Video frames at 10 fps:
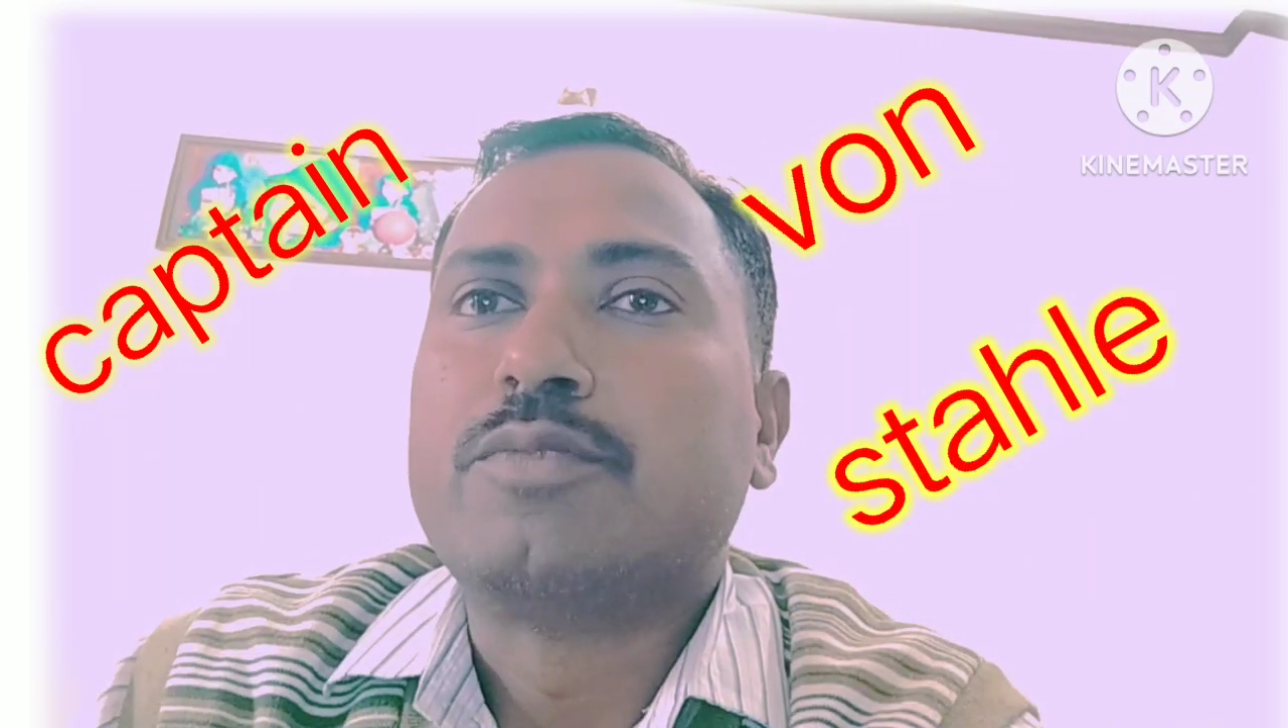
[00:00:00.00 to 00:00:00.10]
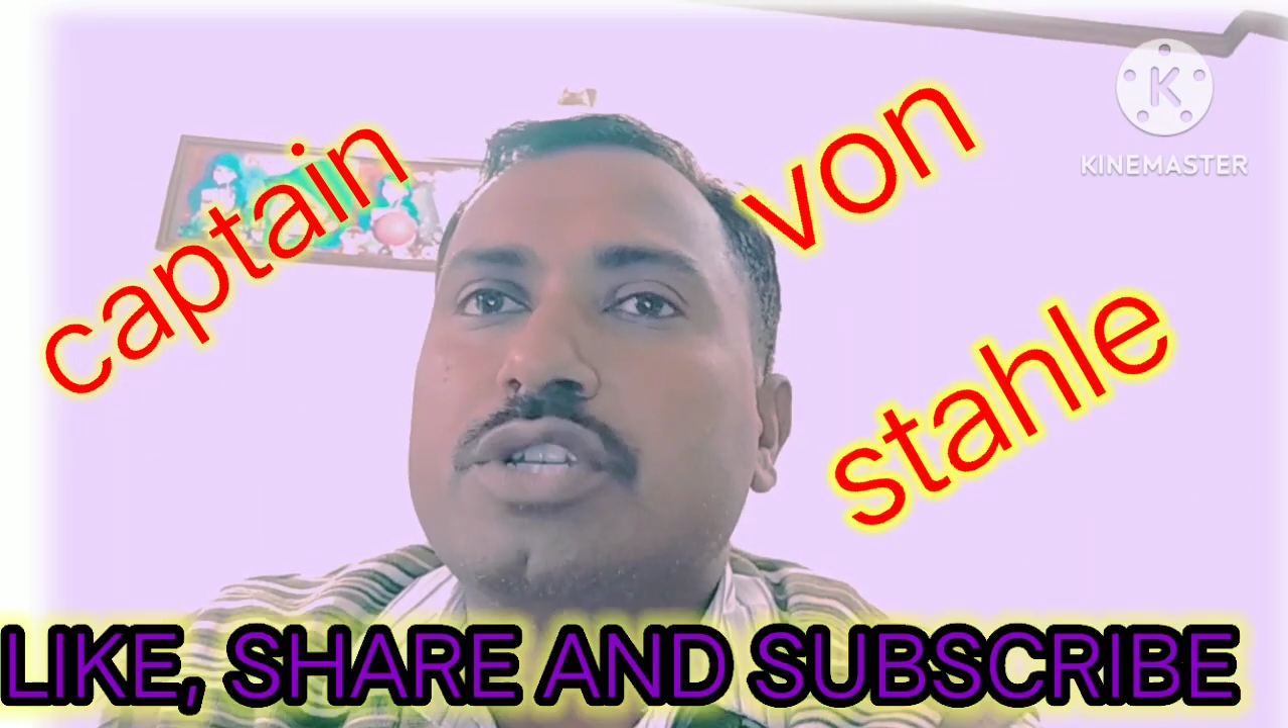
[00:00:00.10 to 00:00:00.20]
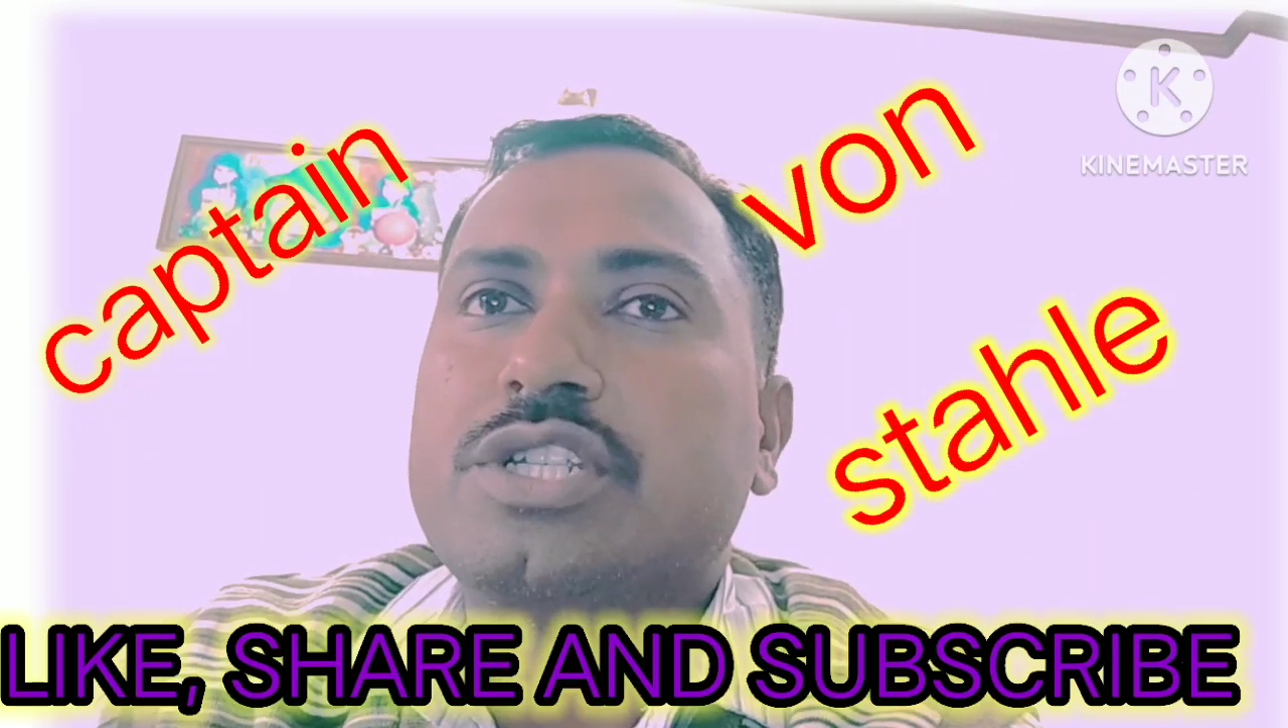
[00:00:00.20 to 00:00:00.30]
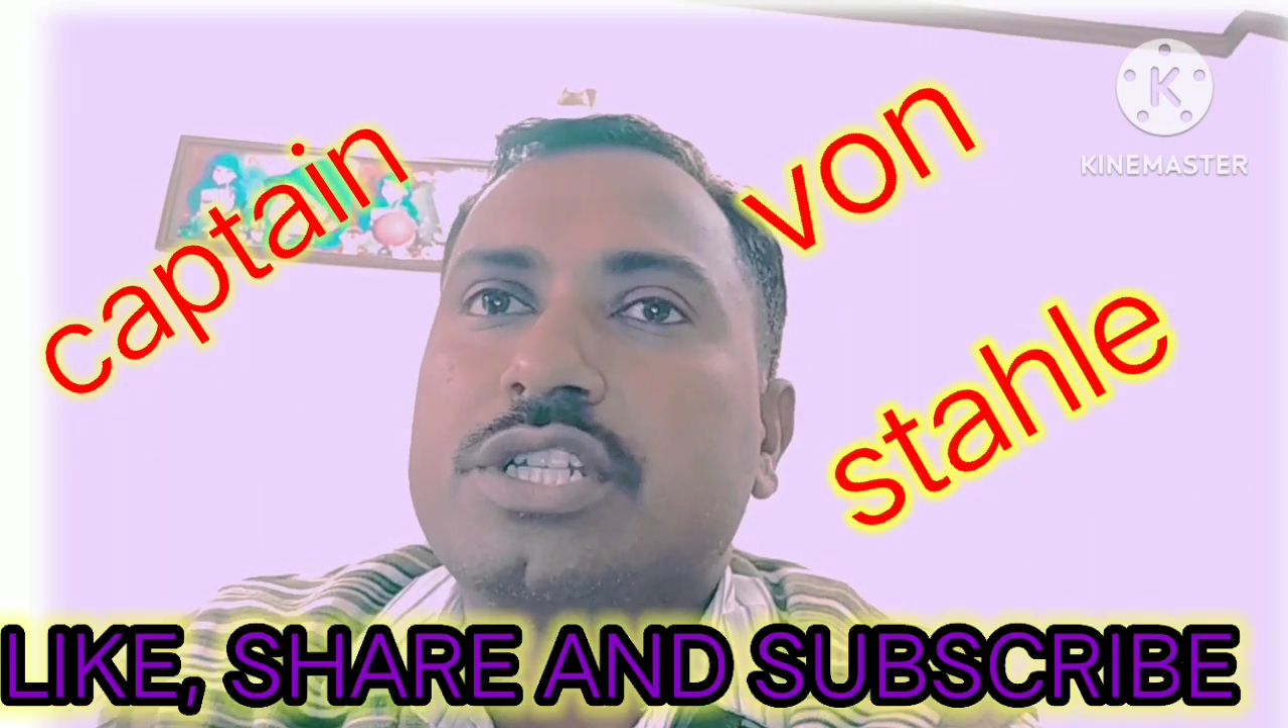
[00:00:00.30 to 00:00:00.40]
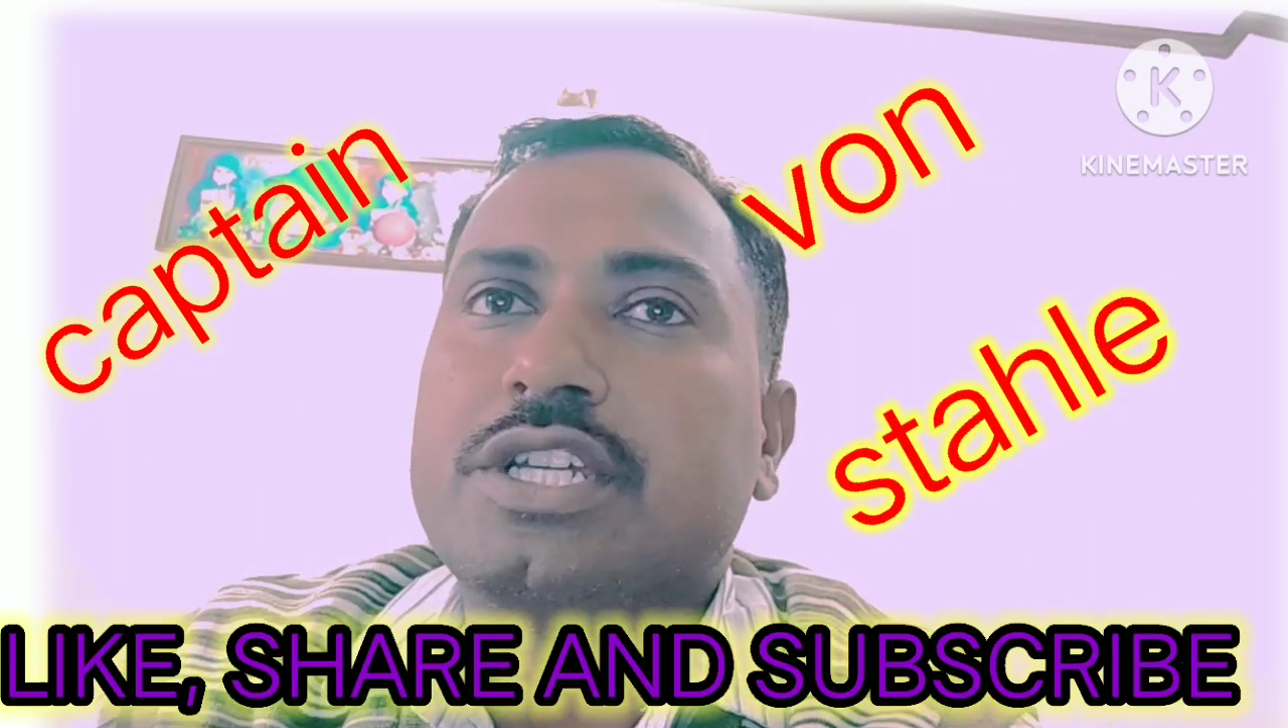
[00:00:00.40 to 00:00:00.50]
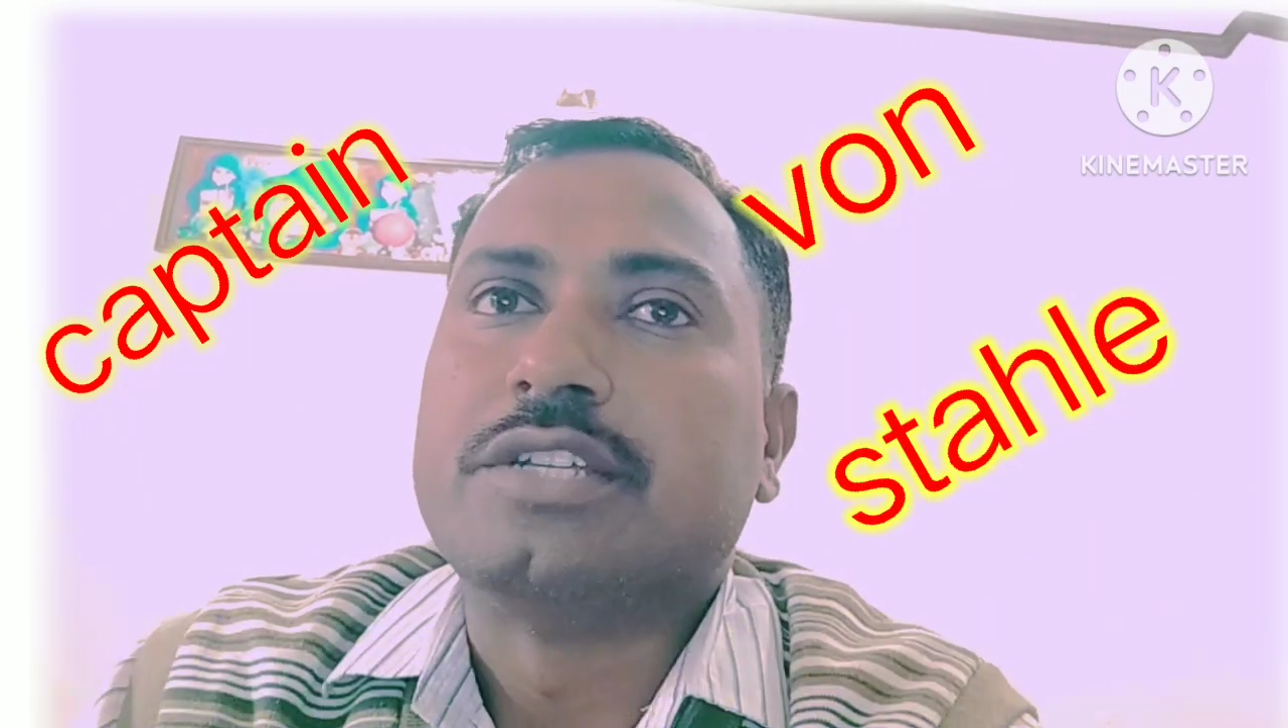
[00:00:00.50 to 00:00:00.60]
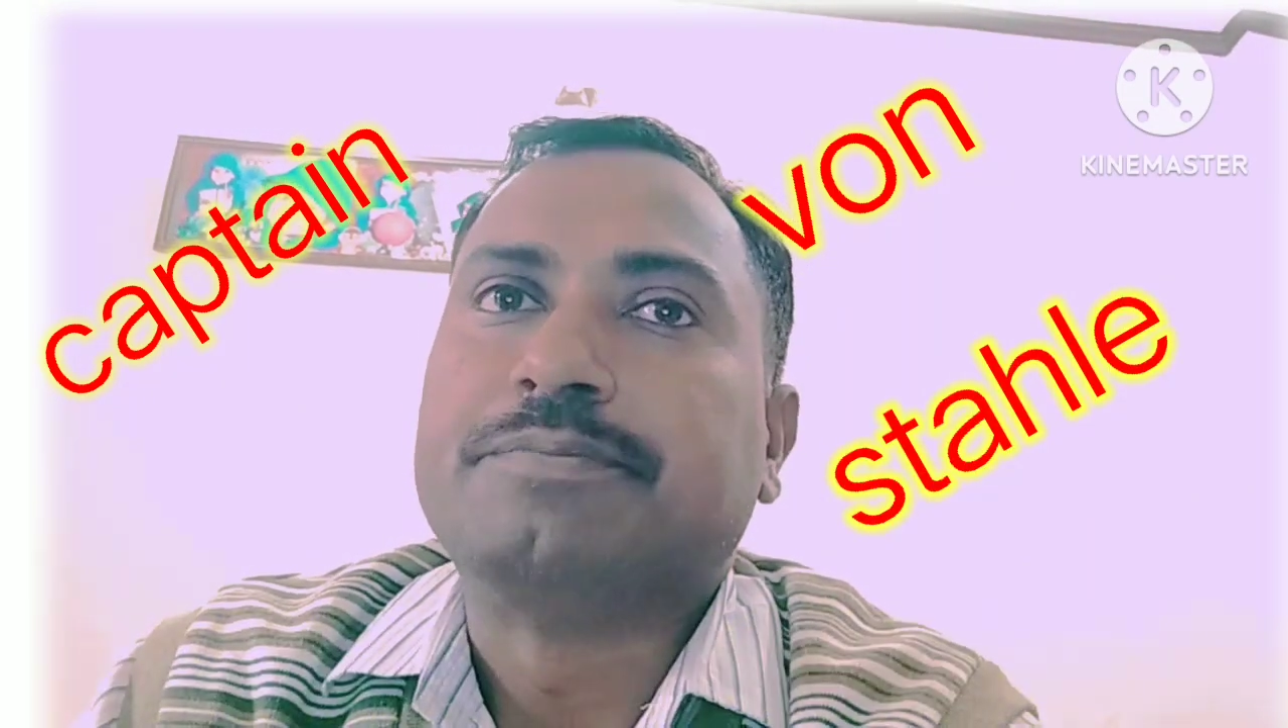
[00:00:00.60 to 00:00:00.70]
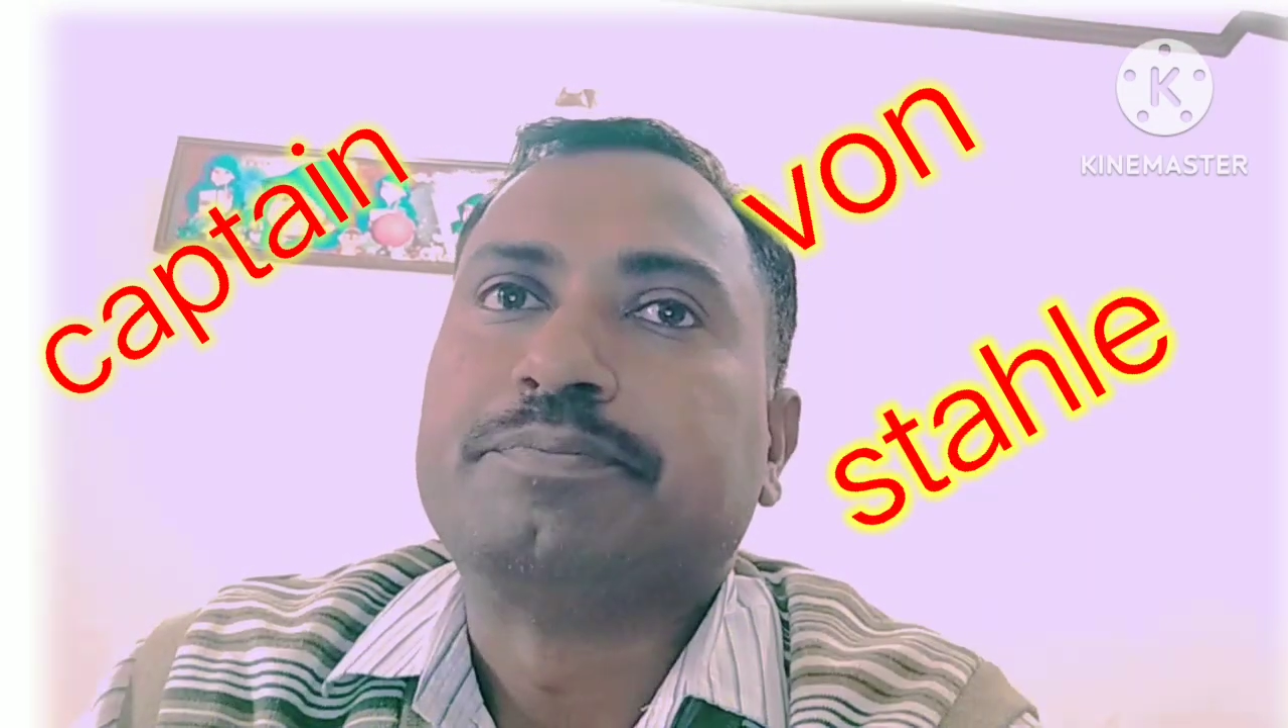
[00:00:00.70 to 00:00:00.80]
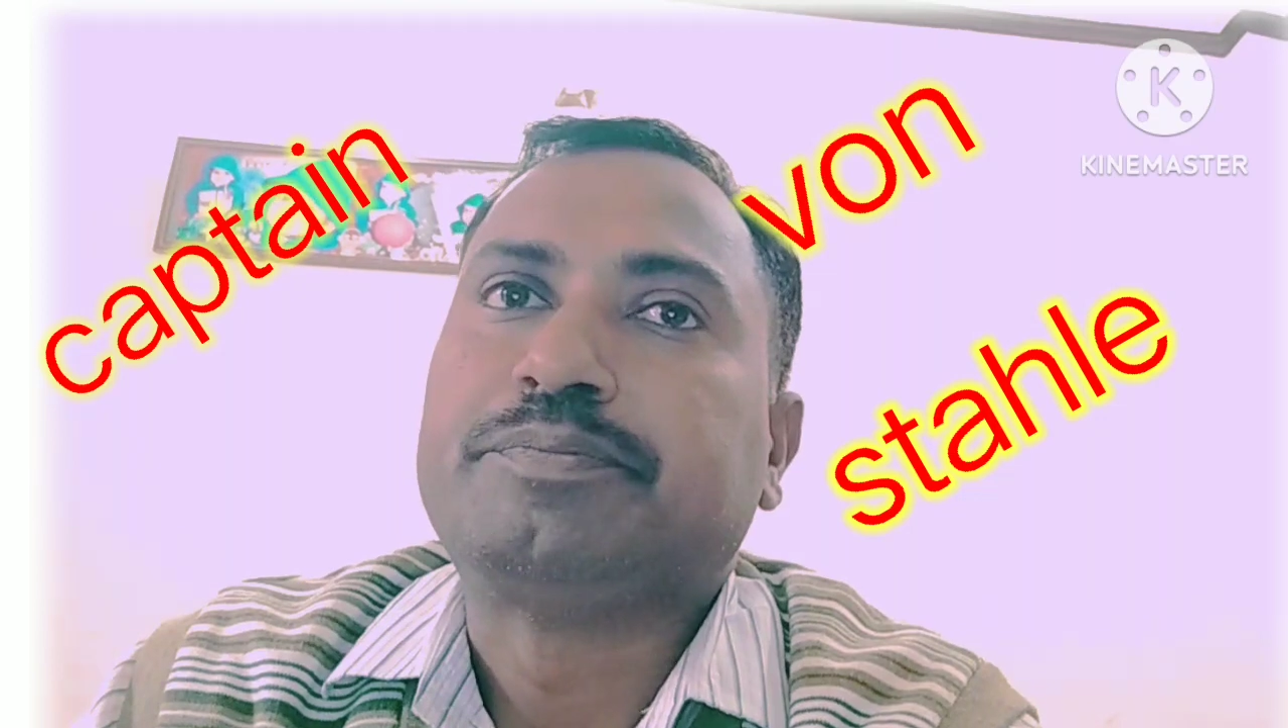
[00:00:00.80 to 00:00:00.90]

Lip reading: Monstale.